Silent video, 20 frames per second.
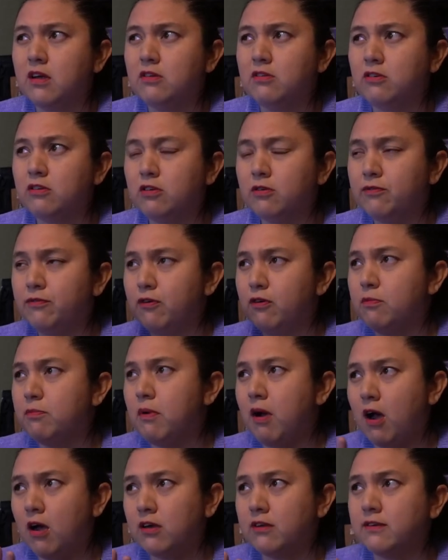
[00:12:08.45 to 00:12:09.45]
there's four
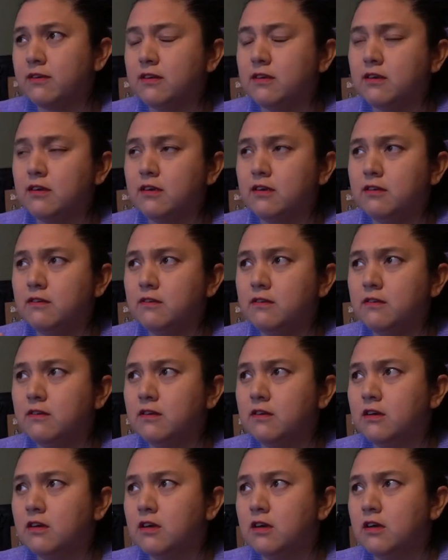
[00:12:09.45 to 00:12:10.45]
boxes
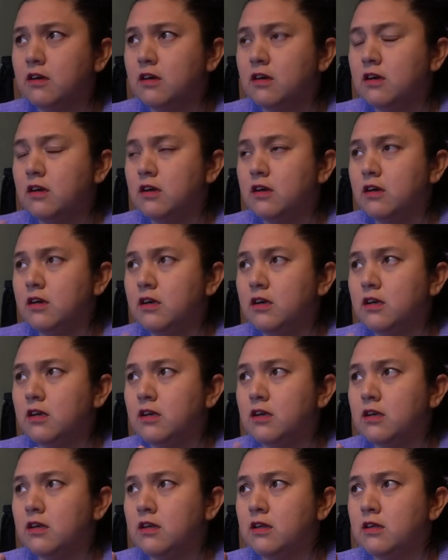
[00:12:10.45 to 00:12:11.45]

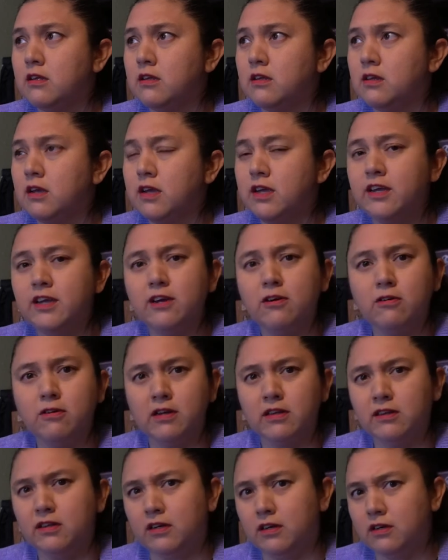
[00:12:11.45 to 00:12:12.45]
in a year, I
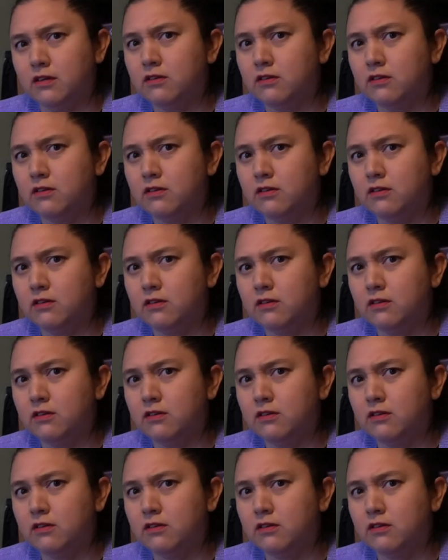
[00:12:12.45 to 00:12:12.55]
think.